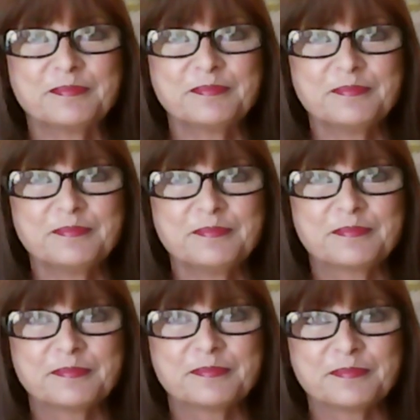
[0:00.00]

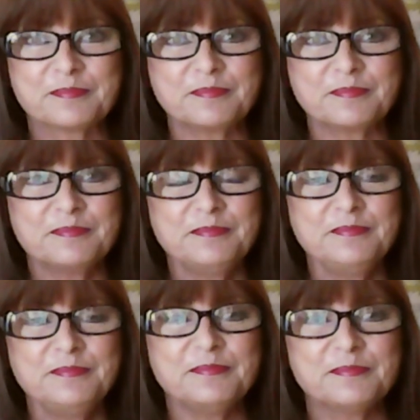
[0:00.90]

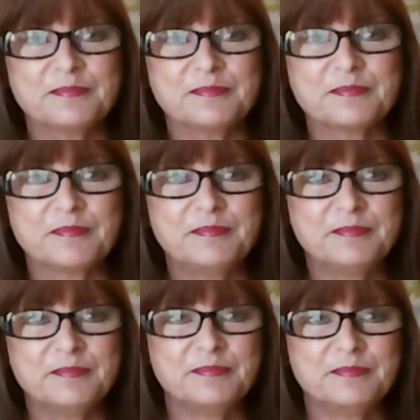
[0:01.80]

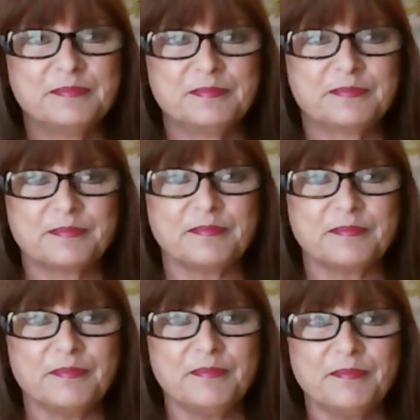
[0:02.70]

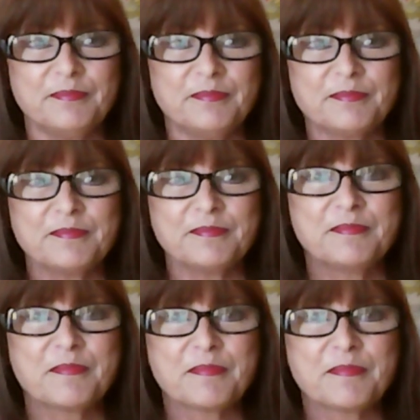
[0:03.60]
The person shown says nothing.